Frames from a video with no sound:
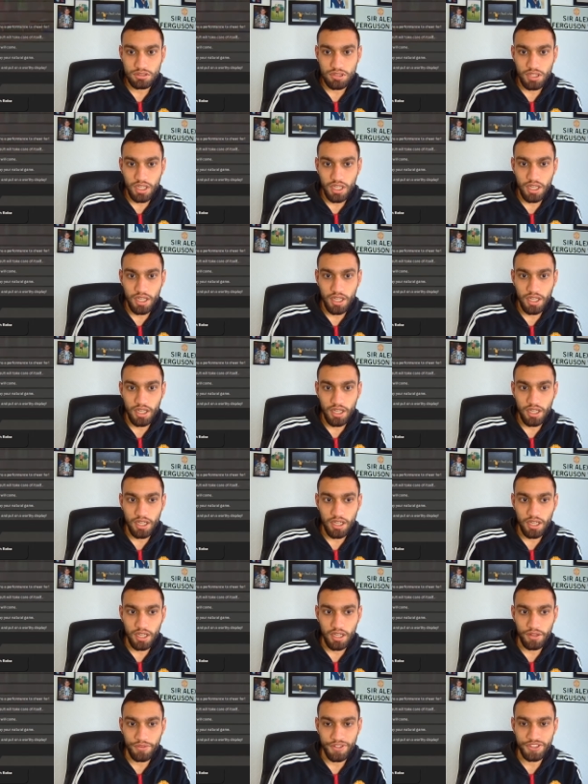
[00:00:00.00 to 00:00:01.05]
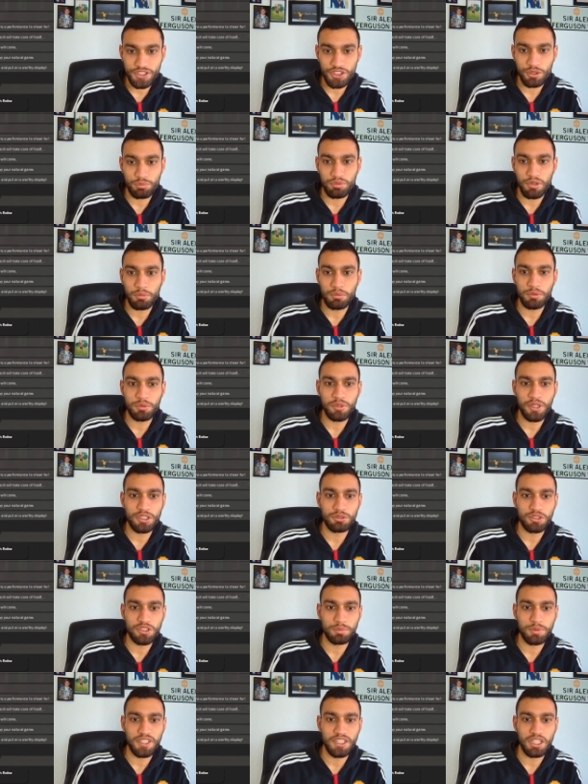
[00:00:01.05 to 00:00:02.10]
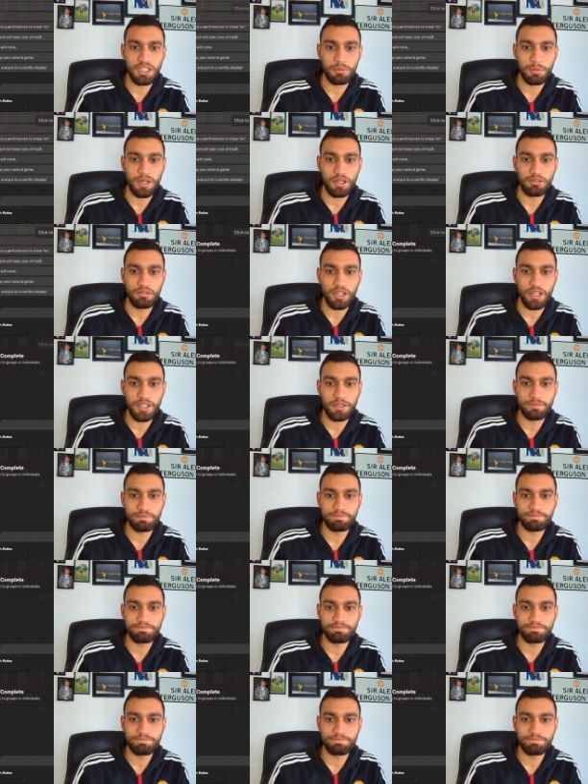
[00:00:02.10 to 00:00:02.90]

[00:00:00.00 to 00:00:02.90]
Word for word: Uh, this is the problem you guys were speaking about, right?